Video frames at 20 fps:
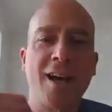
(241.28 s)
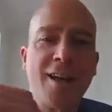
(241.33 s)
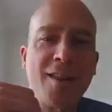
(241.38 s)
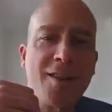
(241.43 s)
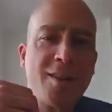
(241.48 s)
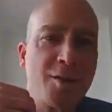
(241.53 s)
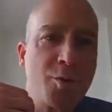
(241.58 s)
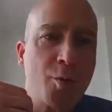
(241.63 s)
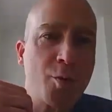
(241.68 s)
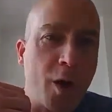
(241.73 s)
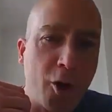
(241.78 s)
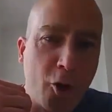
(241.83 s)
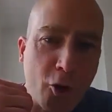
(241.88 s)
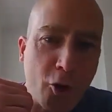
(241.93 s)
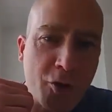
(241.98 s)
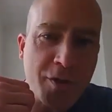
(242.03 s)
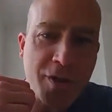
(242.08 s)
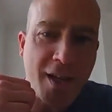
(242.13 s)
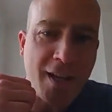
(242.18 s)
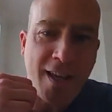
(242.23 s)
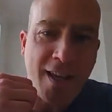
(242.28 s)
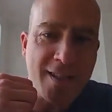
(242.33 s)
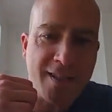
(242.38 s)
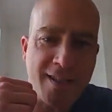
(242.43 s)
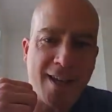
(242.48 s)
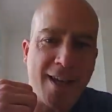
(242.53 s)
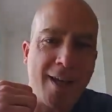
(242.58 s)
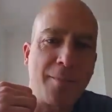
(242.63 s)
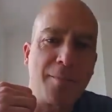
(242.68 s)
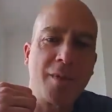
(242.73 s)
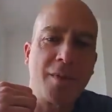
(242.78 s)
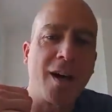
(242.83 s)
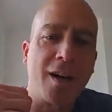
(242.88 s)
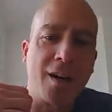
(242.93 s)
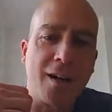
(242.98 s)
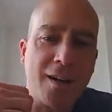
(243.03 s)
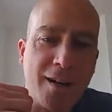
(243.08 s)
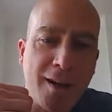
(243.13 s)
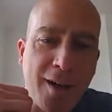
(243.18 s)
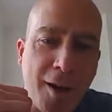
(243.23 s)
this one looks like a slam
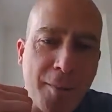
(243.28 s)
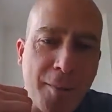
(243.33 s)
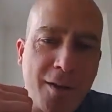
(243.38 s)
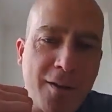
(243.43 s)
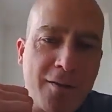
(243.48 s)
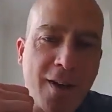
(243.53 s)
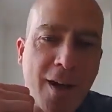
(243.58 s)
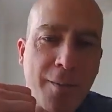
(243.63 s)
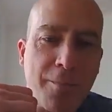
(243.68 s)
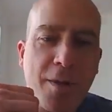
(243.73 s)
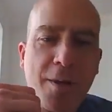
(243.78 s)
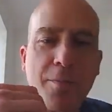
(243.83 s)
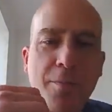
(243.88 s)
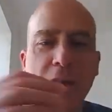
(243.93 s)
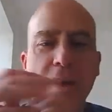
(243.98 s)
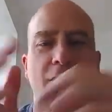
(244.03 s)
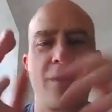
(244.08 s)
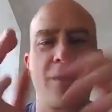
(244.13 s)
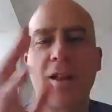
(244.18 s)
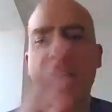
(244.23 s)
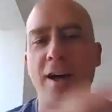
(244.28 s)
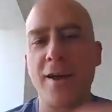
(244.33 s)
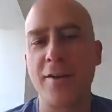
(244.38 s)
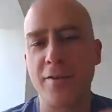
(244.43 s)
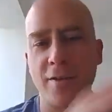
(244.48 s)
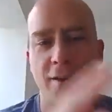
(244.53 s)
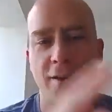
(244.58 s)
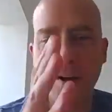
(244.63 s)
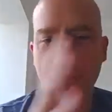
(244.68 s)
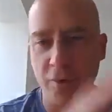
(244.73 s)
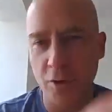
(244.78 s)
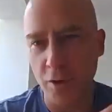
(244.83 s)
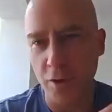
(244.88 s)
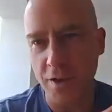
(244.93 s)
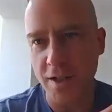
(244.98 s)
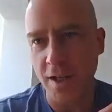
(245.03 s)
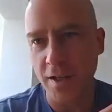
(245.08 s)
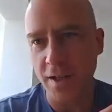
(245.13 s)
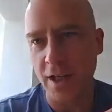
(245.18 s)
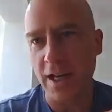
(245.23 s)
dunk. I mean, you've got people of course, on the